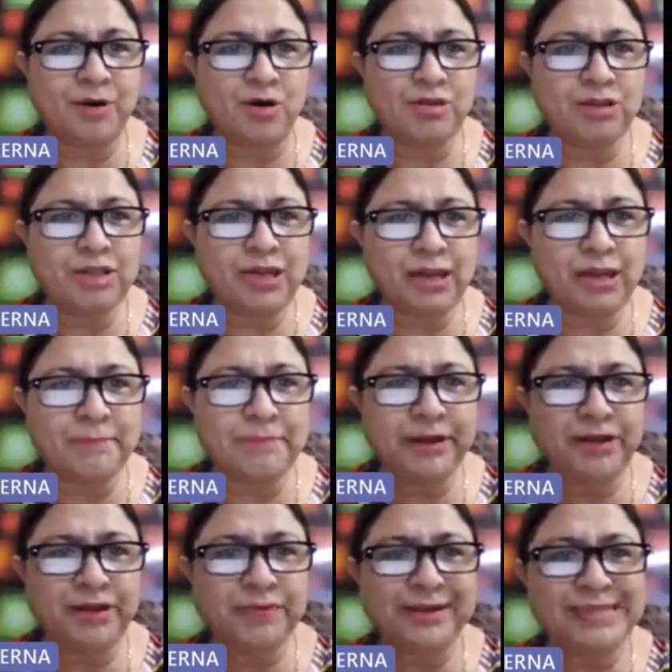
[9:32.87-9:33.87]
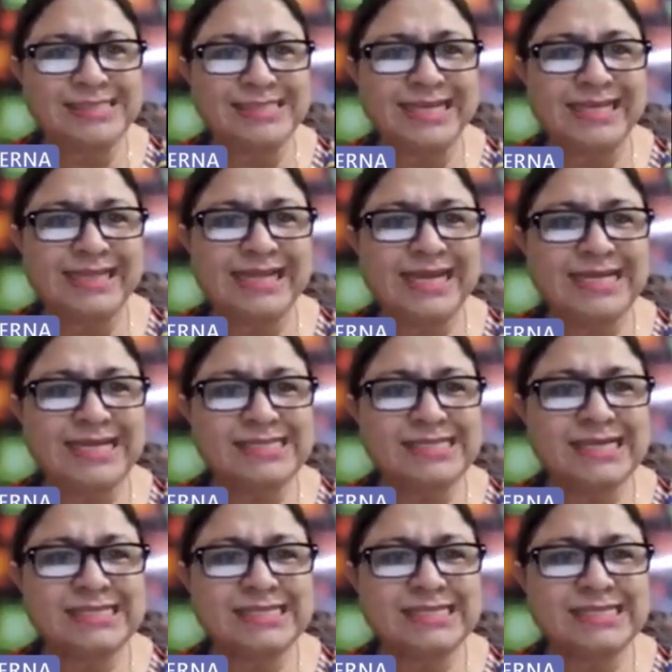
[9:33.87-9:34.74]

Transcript: on the ribbon you can see these